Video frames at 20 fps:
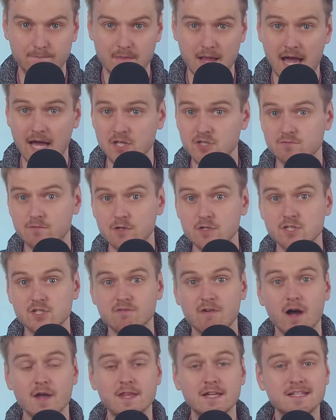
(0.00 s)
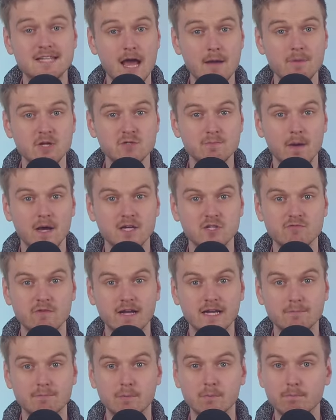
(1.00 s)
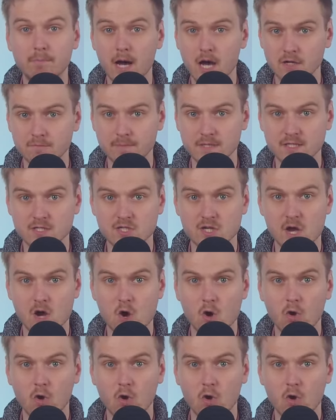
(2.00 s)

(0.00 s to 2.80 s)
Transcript: as routes are either damaged by Israeli bombardment